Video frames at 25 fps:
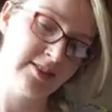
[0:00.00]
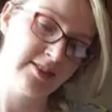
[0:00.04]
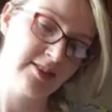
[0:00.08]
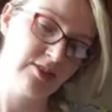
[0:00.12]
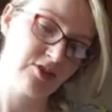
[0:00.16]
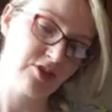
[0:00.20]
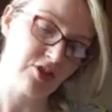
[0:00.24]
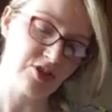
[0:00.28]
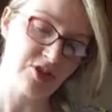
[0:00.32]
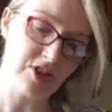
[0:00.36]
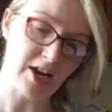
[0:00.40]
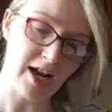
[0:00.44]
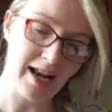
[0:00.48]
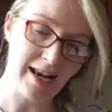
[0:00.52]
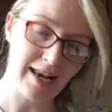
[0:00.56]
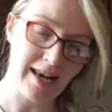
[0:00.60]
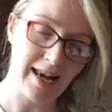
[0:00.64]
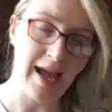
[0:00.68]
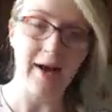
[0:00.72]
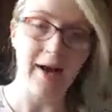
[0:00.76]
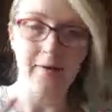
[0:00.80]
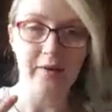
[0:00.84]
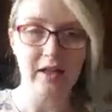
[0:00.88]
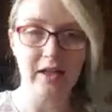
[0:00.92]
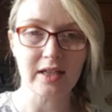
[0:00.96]
Just
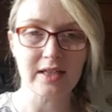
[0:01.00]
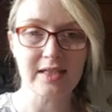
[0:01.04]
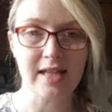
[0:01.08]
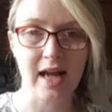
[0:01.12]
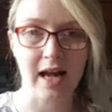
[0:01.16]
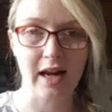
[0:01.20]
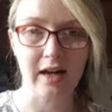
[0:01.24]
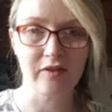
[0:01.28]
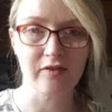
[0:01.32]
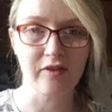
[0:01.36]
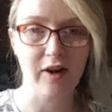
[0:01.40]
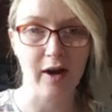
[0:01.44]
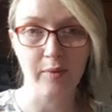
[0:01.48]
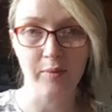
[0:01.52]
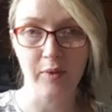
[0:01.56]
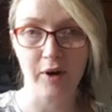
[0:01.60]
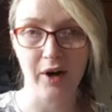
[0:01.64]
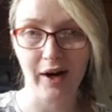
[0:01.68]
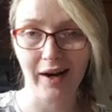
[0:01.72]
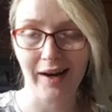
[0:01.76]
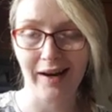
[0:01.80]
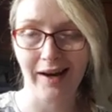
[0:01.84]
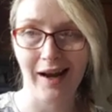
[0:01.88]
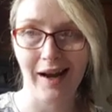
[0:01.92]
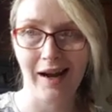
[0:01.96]
allow yourself a
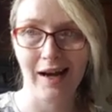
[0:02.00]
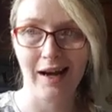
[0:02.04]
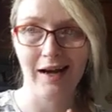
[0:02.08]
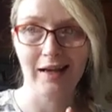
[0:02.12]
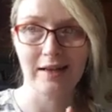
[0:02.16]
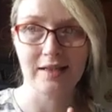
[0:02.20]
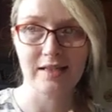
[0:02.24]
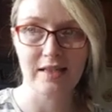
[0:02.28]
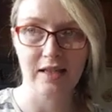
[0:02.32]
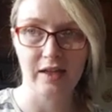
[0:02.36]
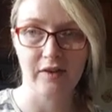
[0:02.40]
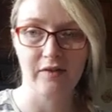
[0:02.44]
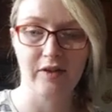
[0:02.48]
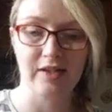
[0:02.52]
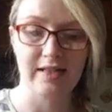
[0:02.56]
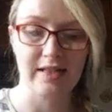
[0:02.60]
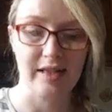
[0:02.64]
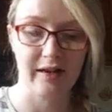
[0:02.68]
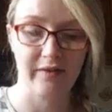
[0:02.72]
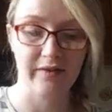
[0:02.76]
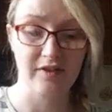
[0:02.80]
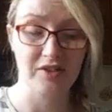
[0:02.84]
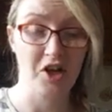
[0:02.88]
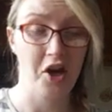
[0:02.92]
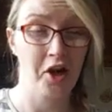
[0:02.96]
break and give
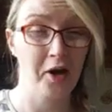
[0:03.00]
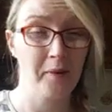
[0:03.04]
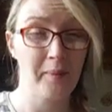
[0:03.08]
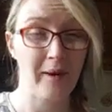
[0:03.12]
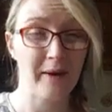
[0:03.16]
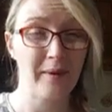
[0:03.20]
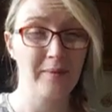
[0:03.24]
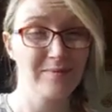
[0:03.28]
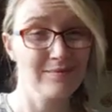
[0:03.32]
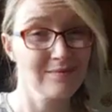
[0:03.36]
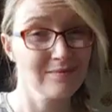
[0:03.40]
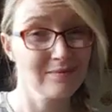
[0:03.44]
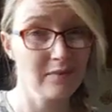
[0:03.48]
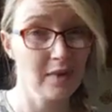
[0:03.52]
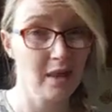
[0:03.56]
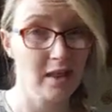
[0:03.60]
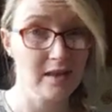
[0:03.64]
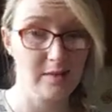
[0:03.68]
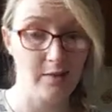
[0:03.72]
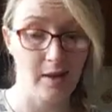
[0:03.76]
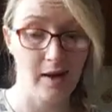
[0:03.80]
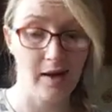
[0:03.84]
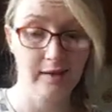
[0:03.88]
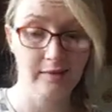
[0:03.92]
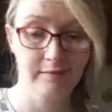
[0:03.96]
yourself a timeout as
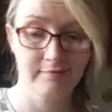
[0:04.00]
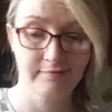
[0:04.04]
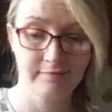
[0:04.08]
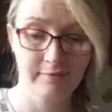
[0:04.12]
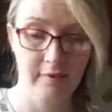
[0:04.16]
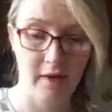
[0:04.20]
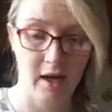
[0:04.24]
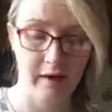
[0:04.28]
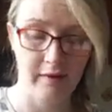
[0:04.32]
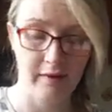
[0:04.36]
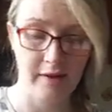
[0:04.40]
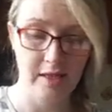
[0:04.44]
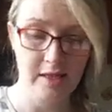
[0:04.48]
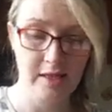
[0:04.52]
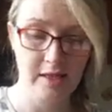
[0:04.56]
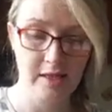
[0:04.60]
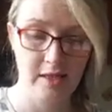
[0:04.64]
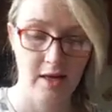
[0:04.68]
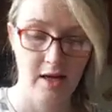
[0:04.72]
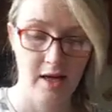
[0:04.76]
well. All right.